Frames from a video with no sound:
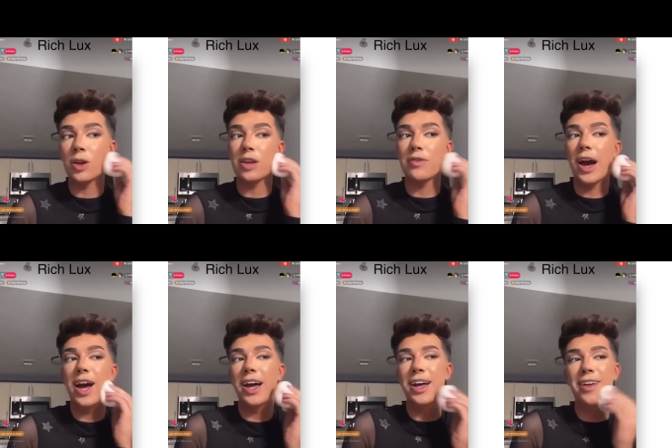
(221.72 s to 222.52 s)
Well,
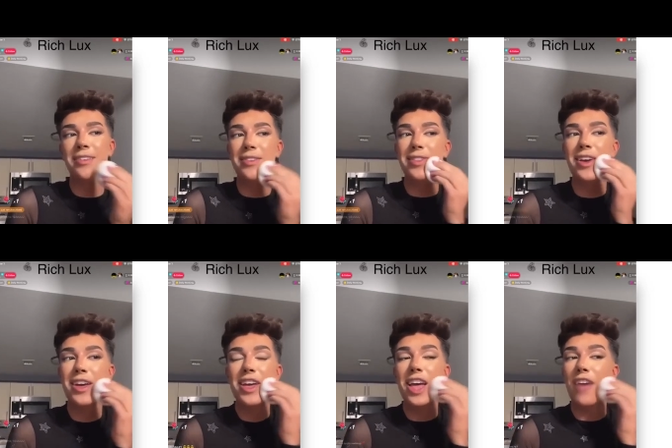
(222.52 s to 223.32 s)
with James'
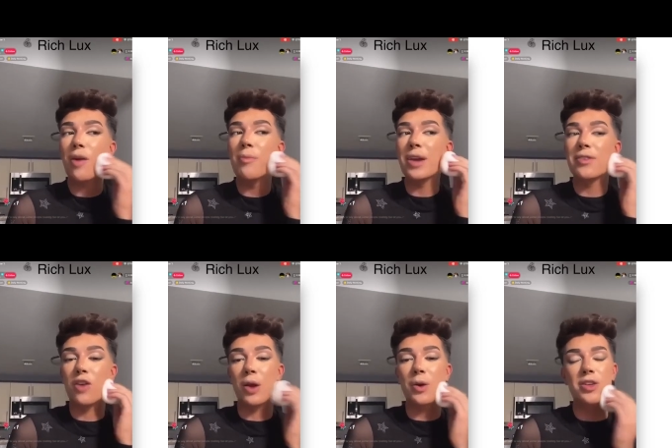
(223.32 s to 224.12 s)
promise to fly a total
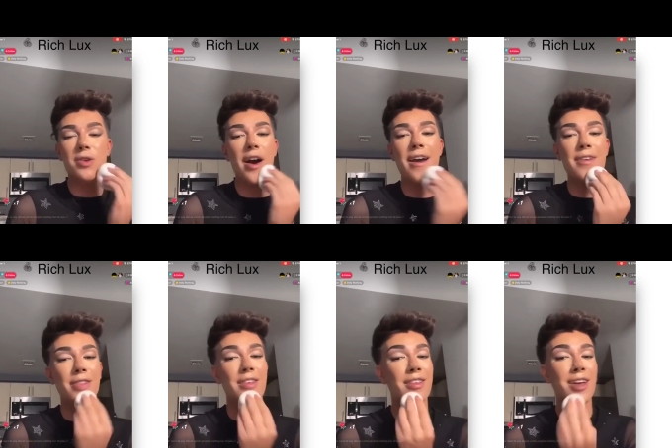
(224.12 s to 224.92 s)
of 10 people to
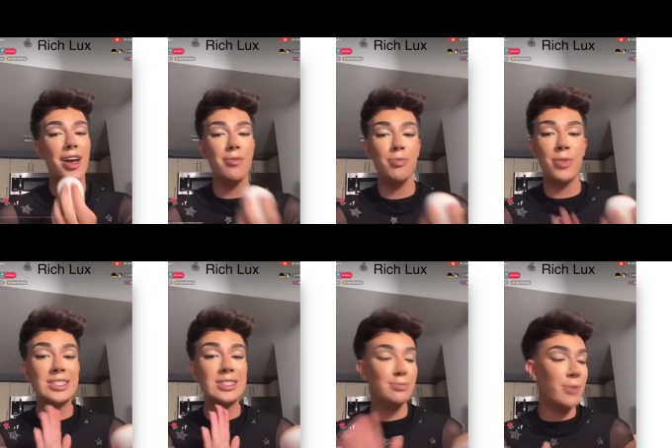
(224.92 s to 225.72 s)
Los Angeles for the
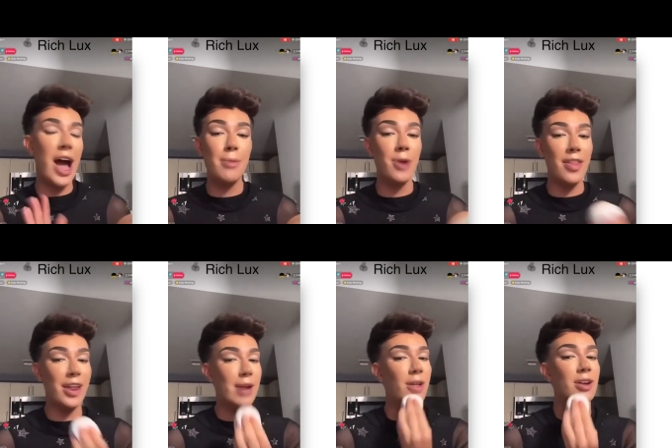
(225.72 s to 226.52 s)
launch of his brand,